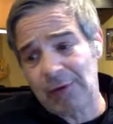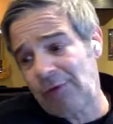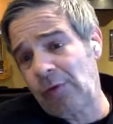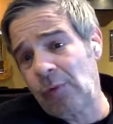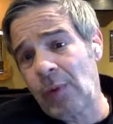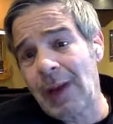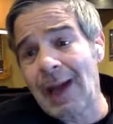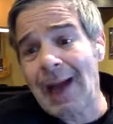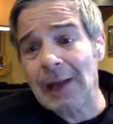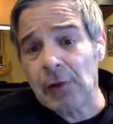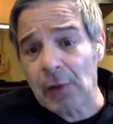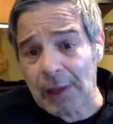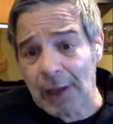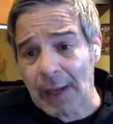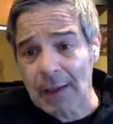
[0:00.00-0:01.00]
That's the way I
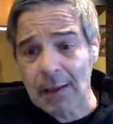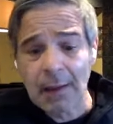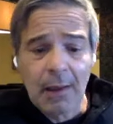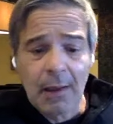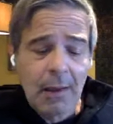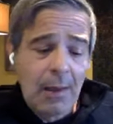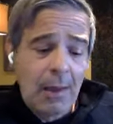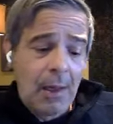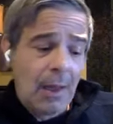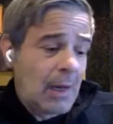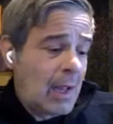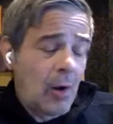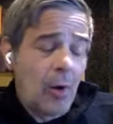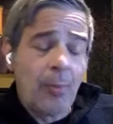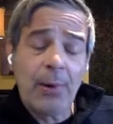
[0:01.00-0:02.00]
look at it.
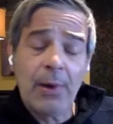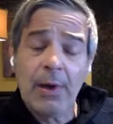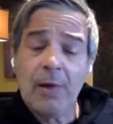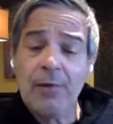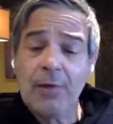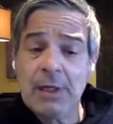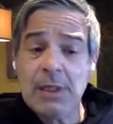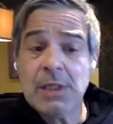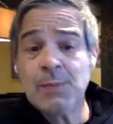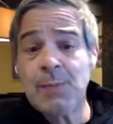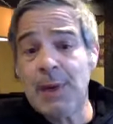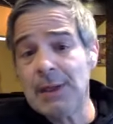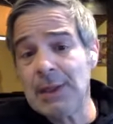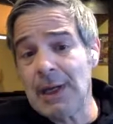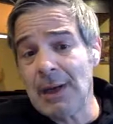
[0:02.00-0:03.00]
And I hope I never need to
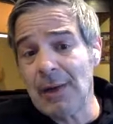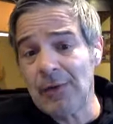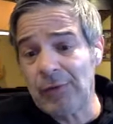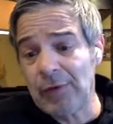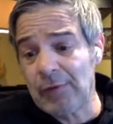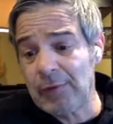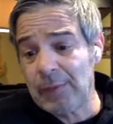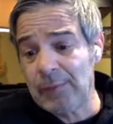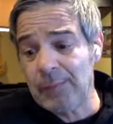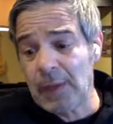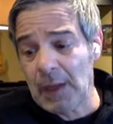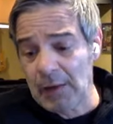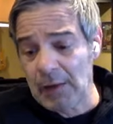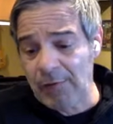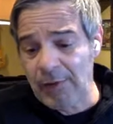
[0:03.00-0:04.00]
spend an ounce of it.
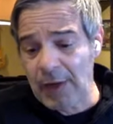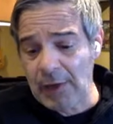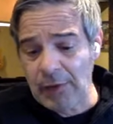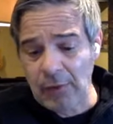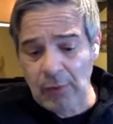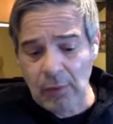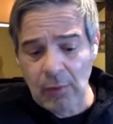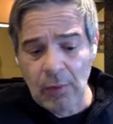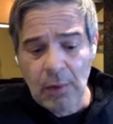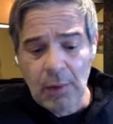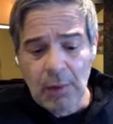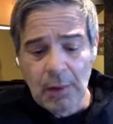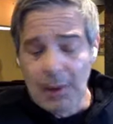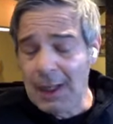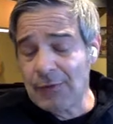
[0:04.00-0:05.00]
And if I do,
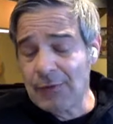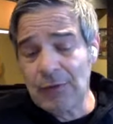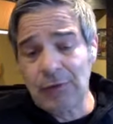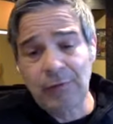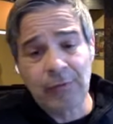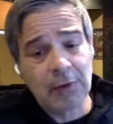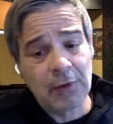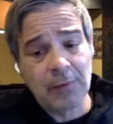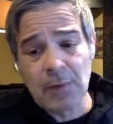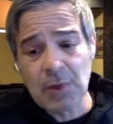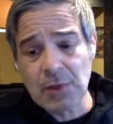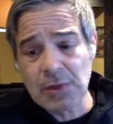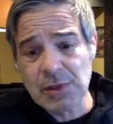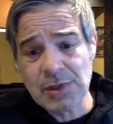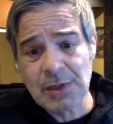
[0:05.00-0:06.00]
not just for an
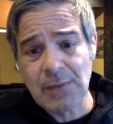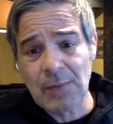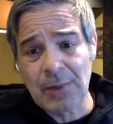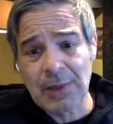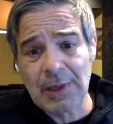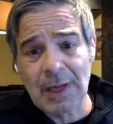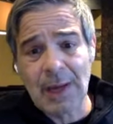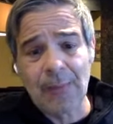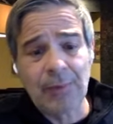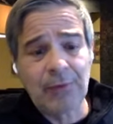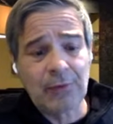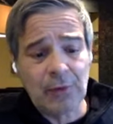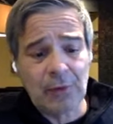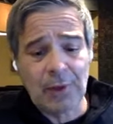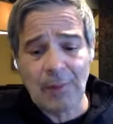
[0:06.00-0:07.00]
emergency, but an
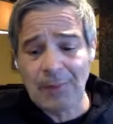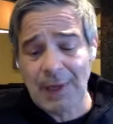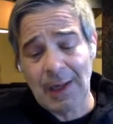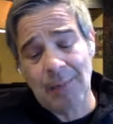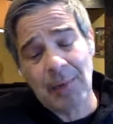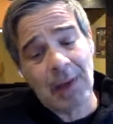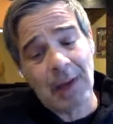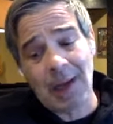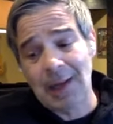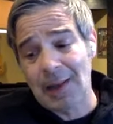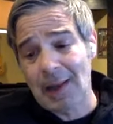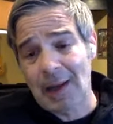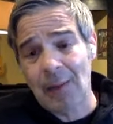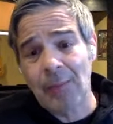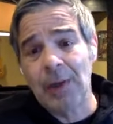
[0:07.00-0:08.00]
opportunity, I'm damn glad
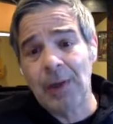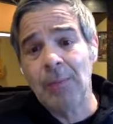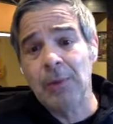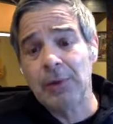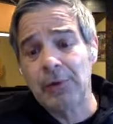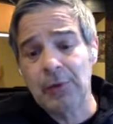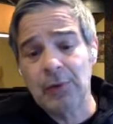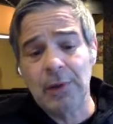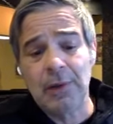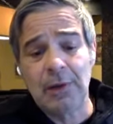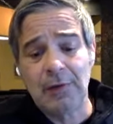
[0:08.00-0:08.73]
that I'll be able to do it.